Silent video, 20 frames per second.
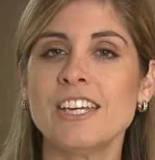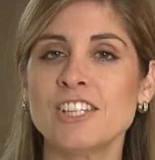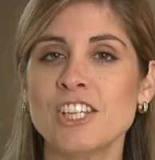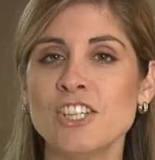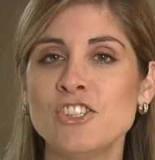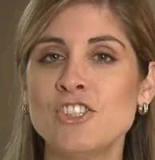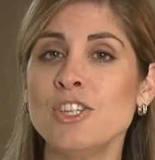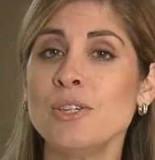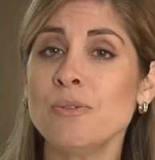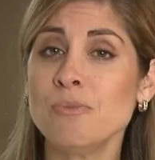
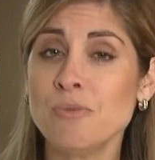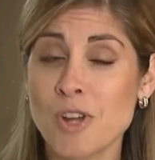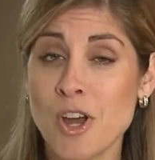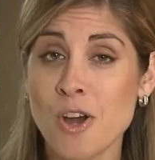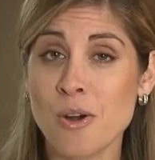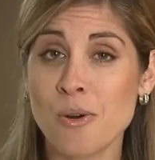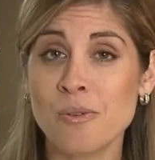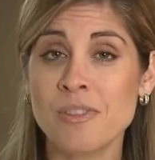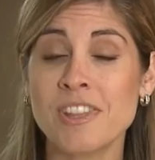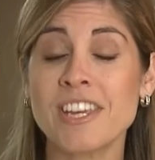Did you
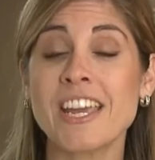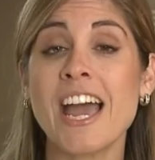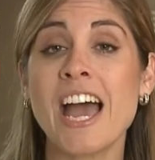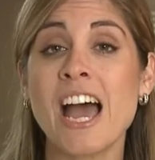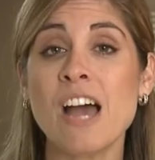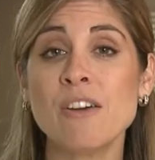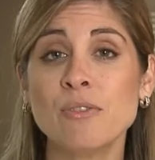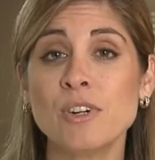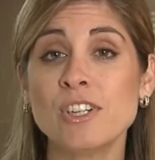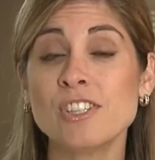know the
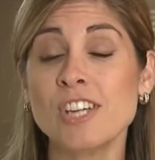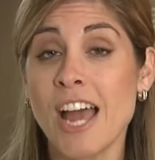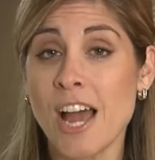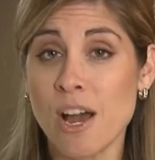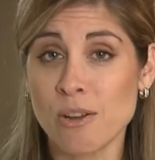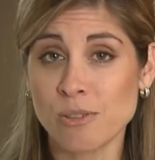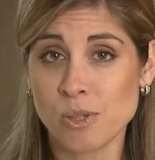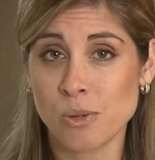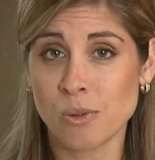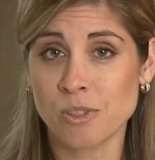average
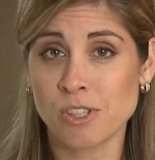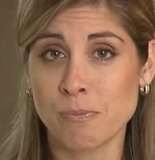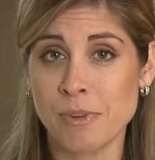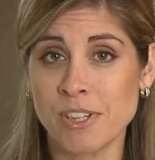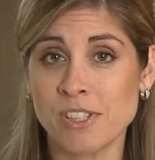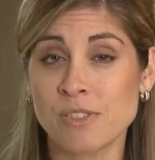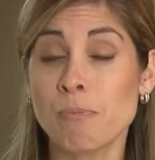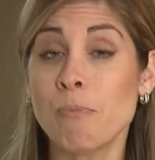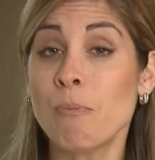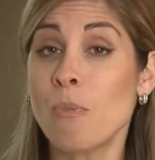household
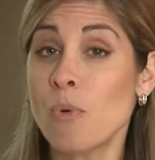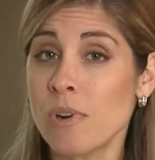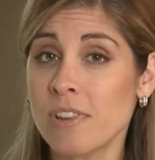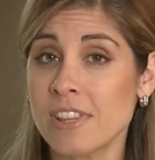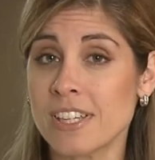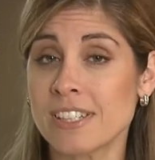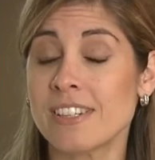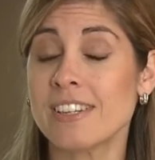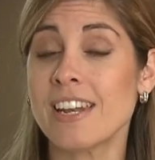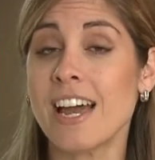spends more
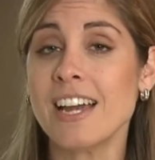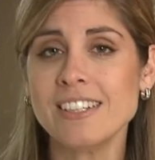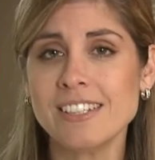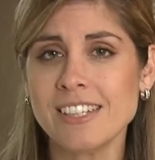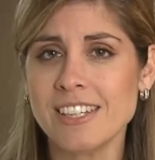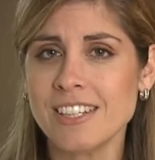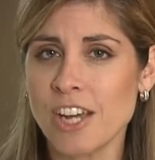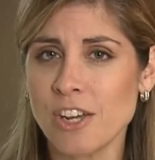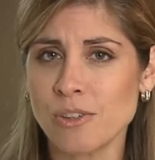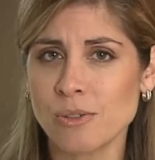than
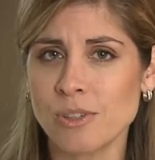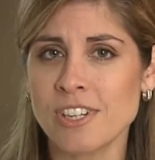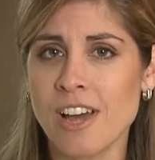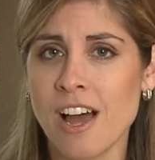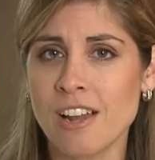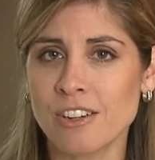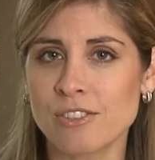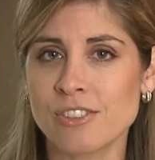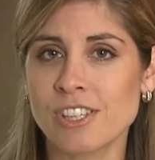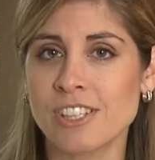
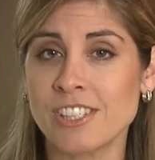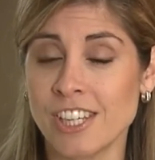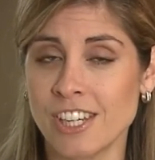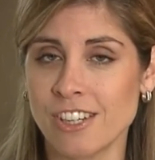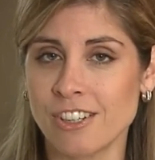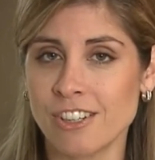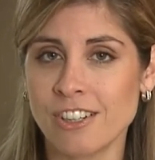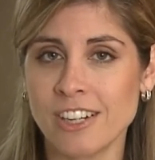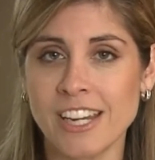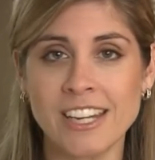$1,900 a
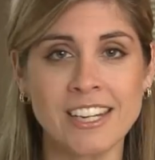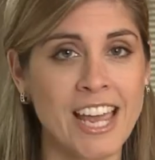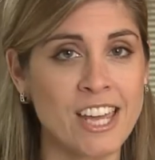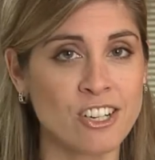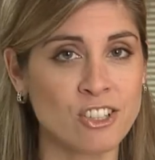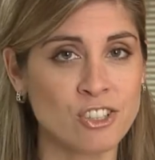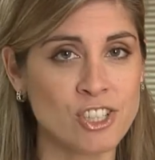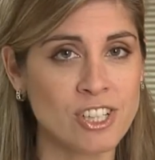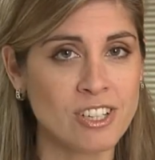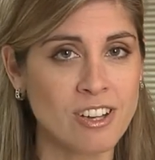year in
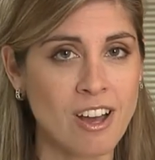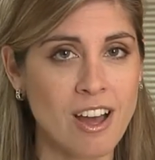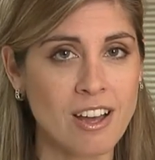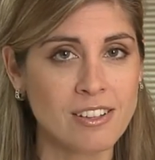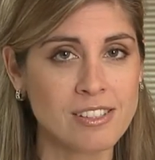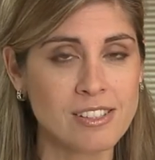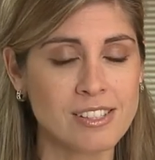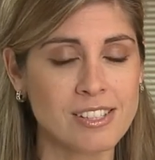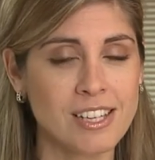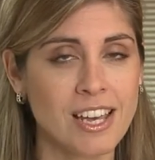energy
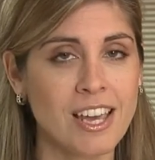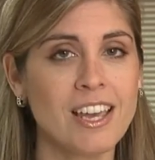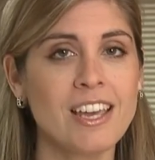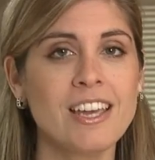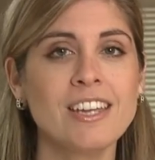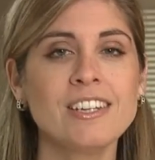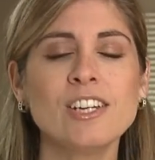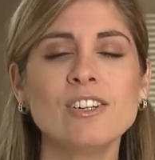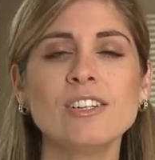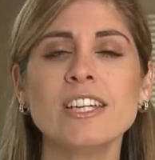costs,
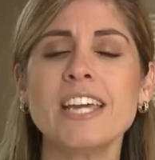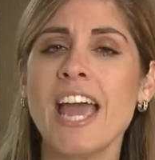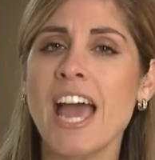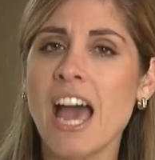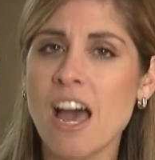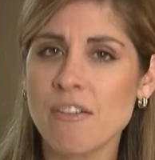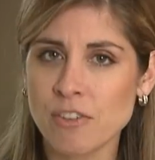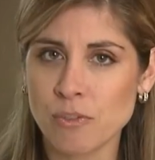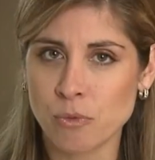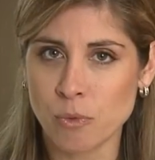nearly
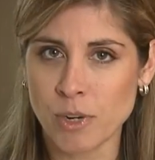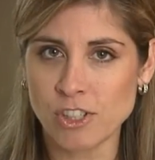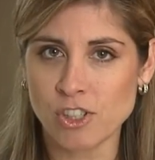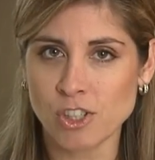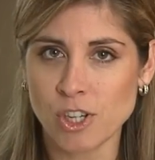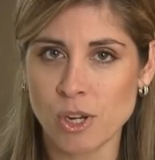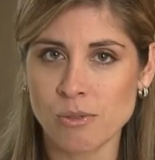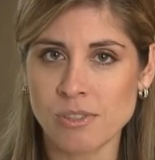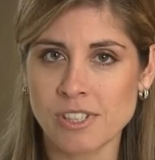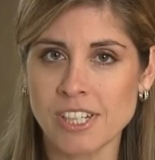half of
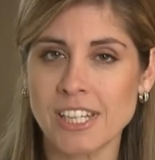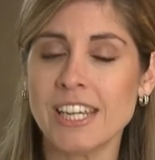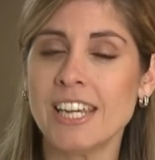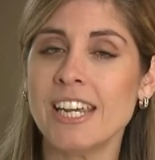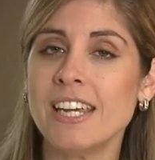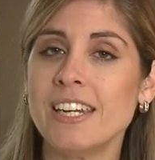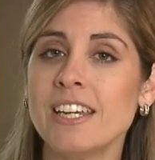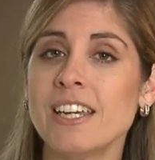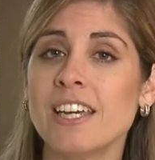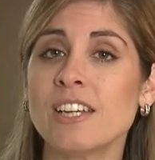which goes to
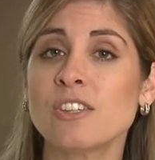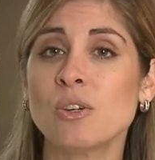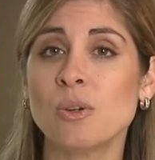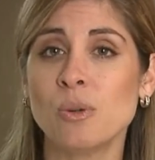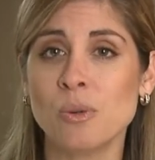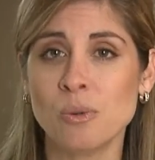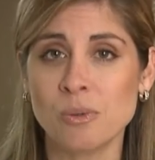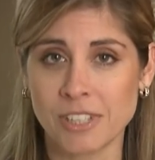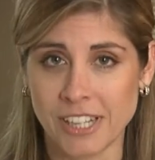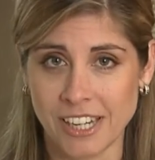heating and
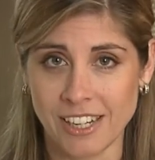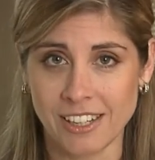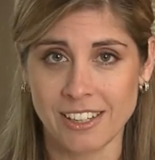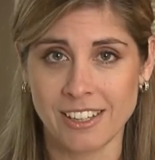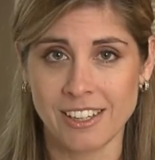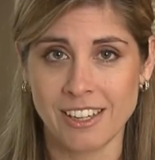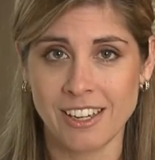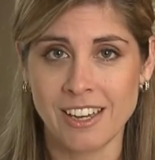cooling?